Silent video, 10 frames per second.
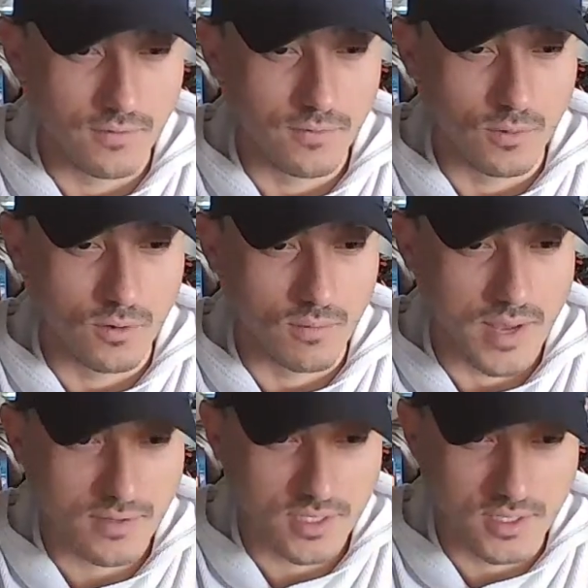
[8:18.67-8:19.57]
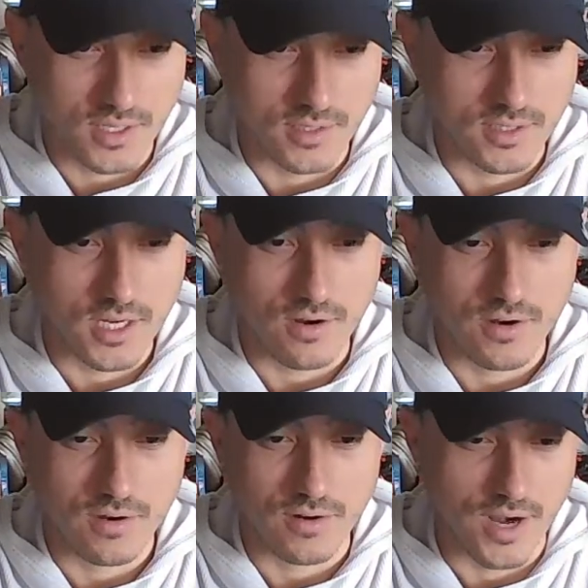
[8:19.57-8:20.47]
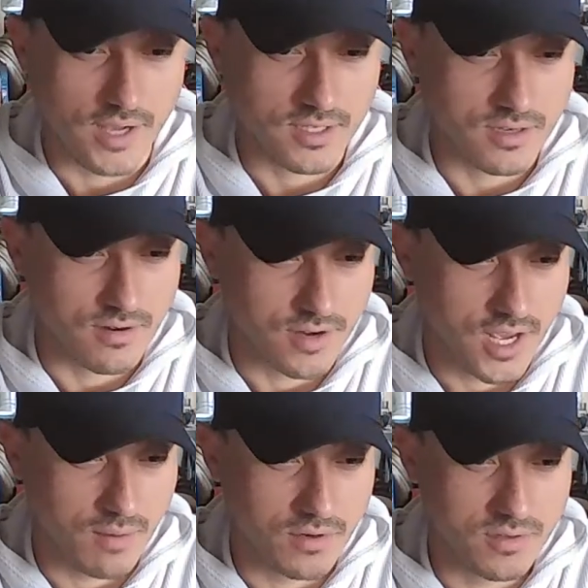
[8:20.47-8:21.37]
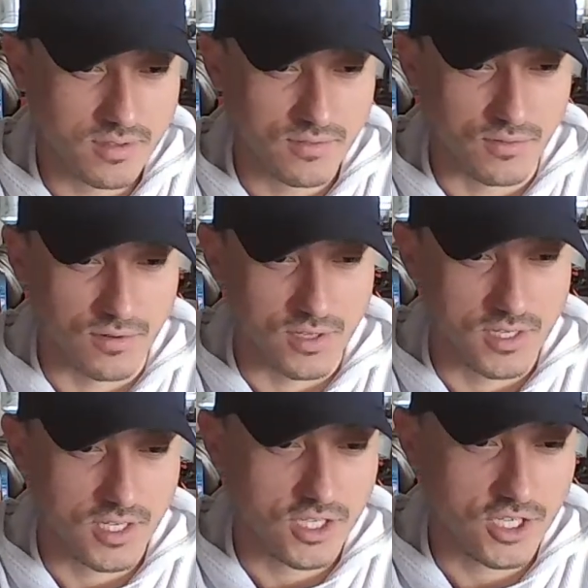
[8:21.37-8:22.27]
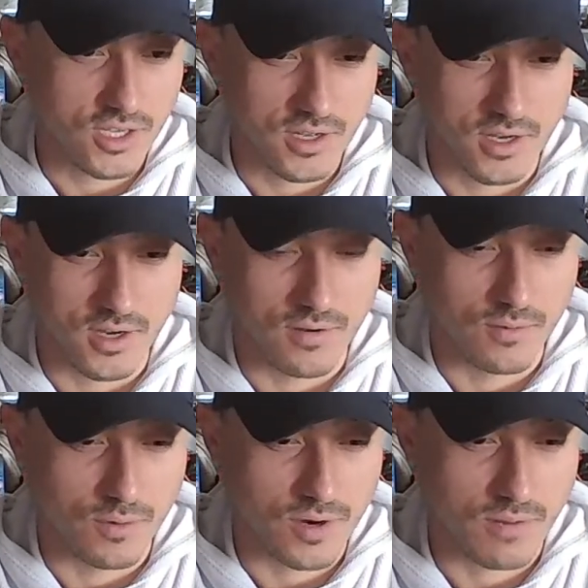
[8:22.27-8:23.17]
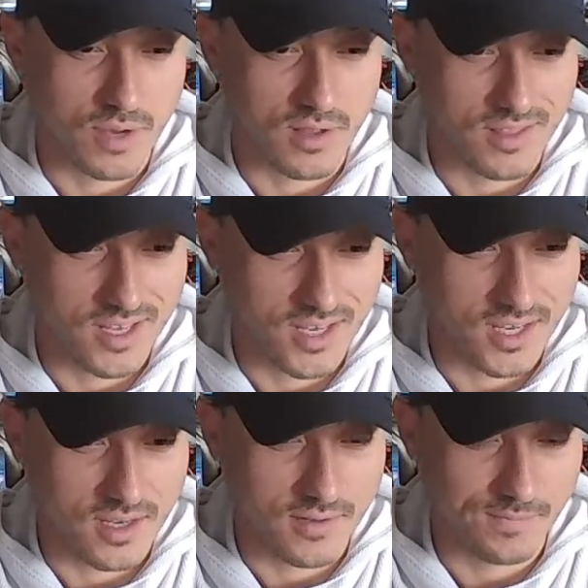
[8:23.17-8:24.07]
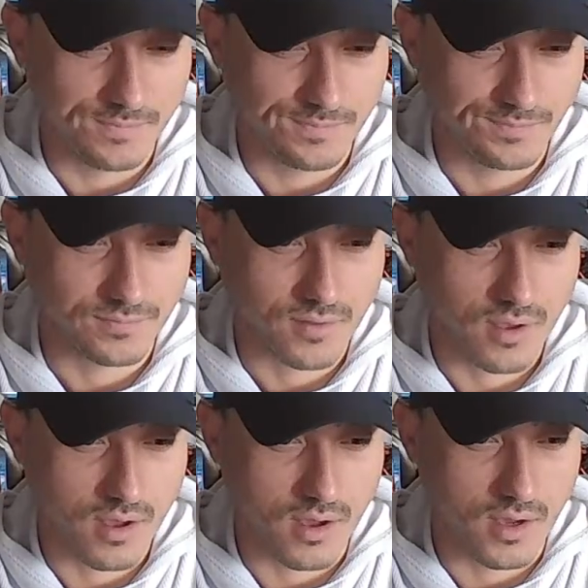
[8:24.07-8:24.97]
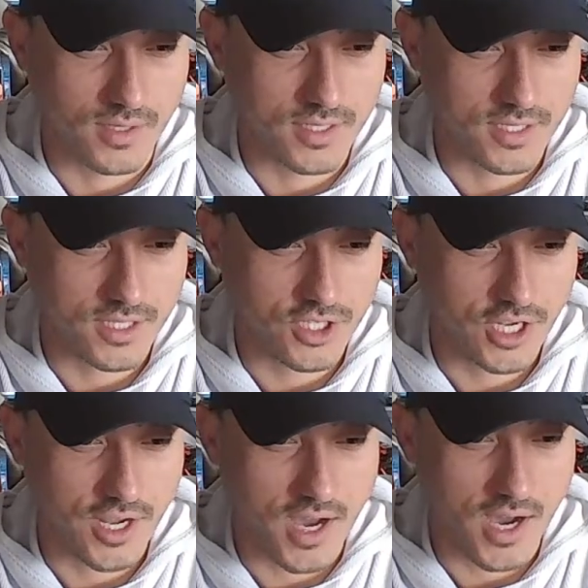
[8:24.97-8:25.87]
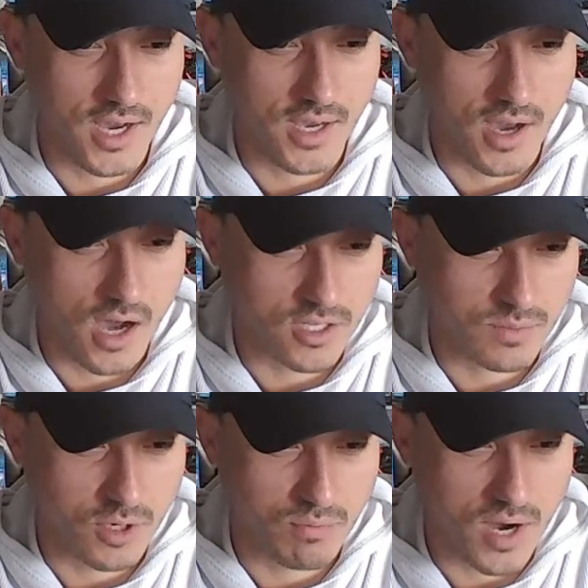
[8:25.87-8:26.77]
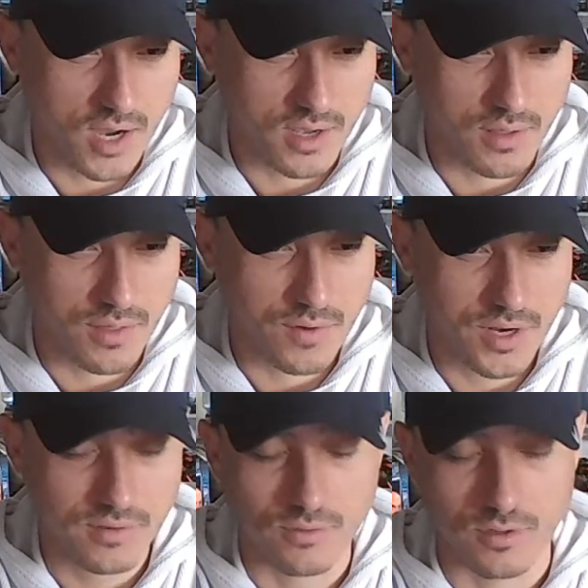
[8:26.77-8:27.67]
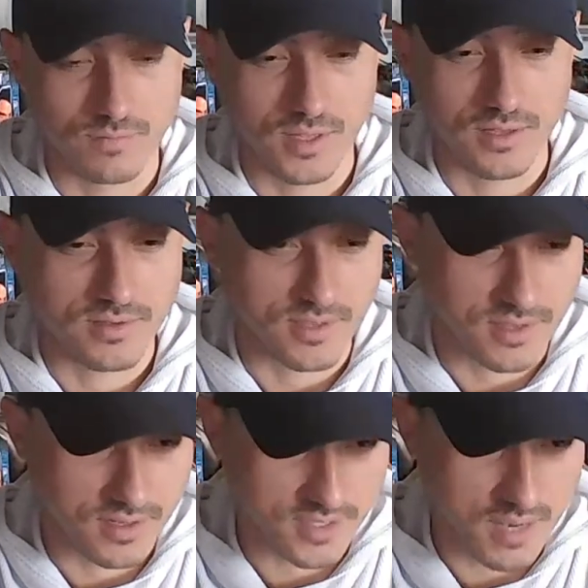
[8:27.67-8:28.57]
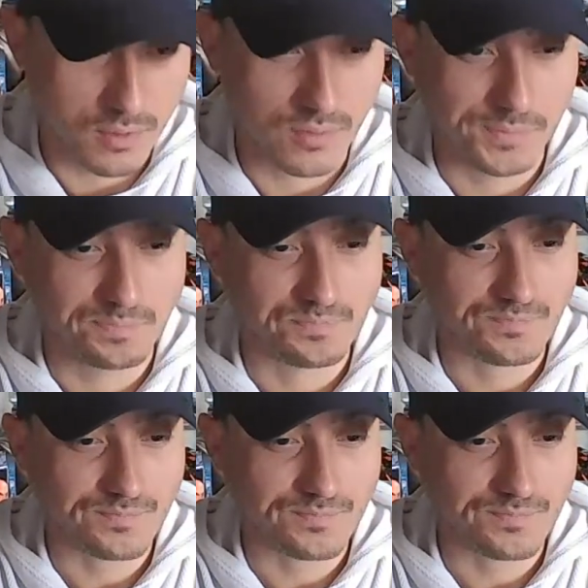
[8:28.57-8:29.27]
For mounted interior or exterior cameras, for the we recommend the DJI Osmo Pocket 3, or at least it's an example.